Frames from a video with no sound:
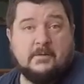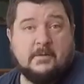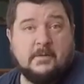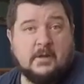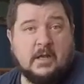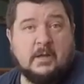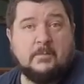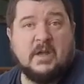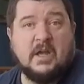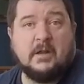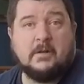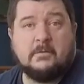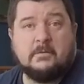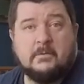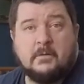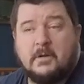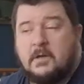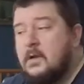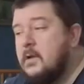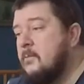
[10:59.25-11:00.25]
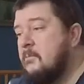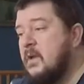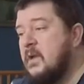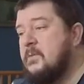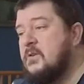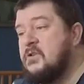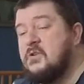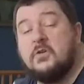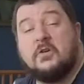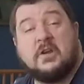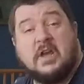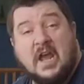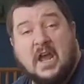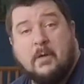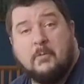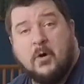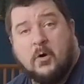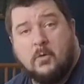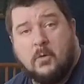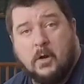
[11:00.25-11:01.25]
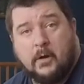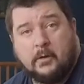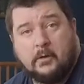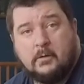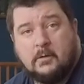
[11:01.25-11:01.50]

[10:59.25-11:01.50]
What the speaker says: Hey man, maybe do a camo one.